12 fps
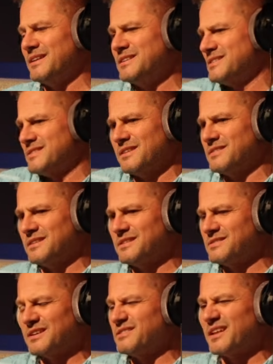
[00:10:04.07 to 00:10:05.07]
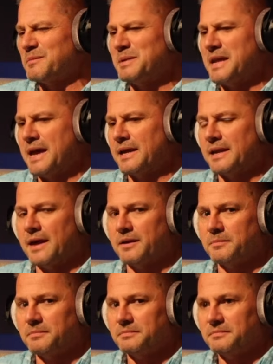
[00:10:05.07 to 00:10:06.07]
He just says he just doesn't like me nagging at
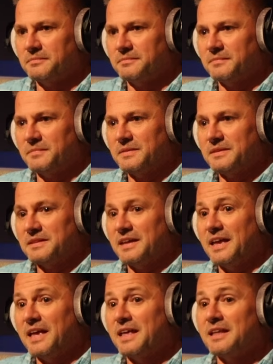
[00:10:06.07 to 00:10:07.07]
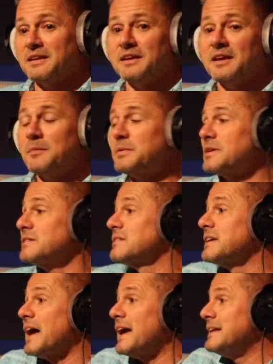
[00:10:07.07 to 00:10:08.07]
him. And because
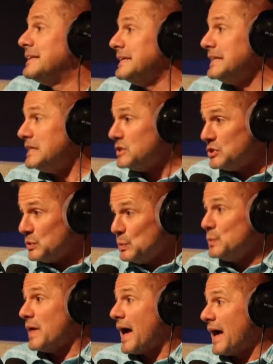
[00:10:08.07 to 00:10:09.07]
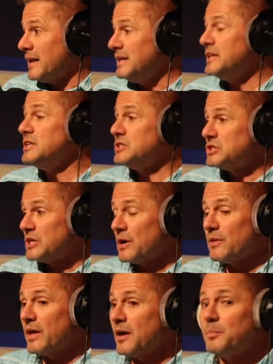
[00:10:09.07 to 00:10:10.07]
the guy didn't do that, he didn't
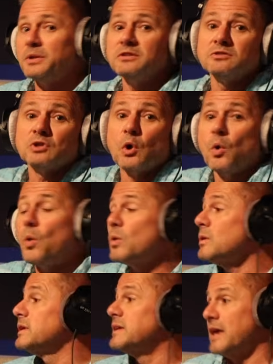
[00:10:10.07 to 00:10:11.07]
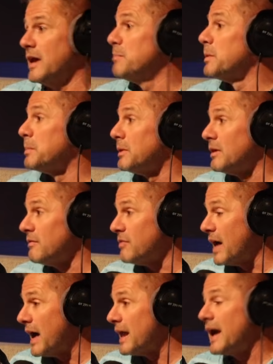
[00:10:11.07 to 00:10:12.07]
share that, but he's totally capable of
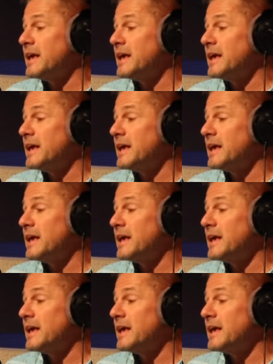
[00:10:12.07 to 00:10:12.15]
that.